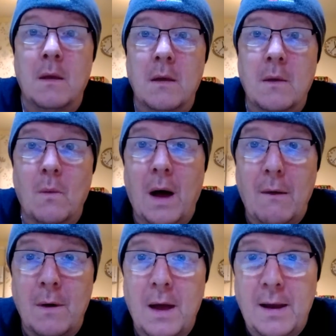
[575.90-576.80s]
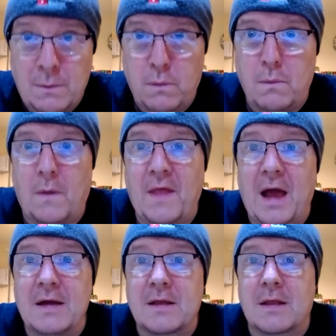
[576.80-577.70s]
Wow, hey, one
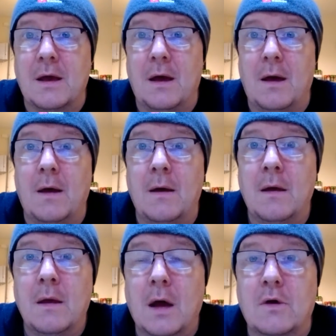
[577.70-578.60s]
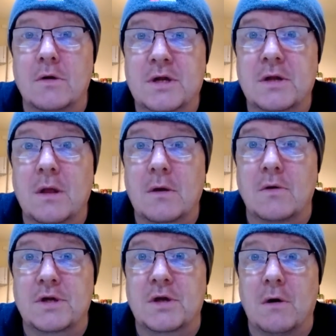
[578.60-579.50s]
night's a good
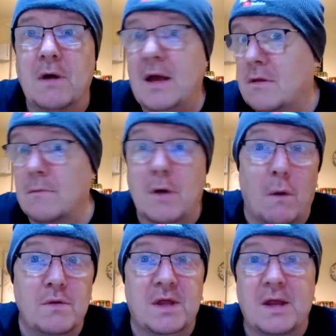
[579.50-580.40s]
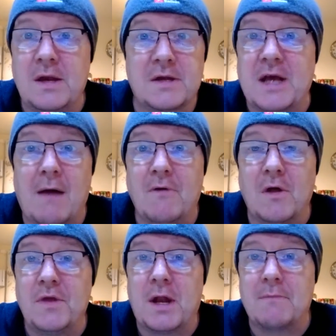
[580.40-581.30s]
story, eh? Some ghosts in the Tower of
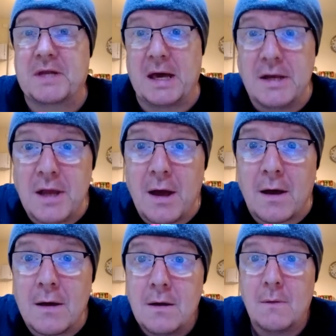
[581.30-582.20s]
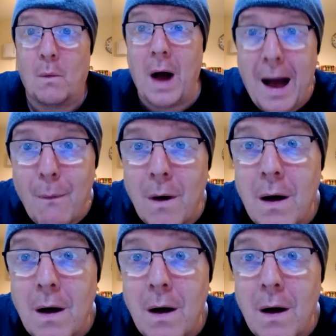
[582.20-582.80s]
London, I'm telling you. Wow!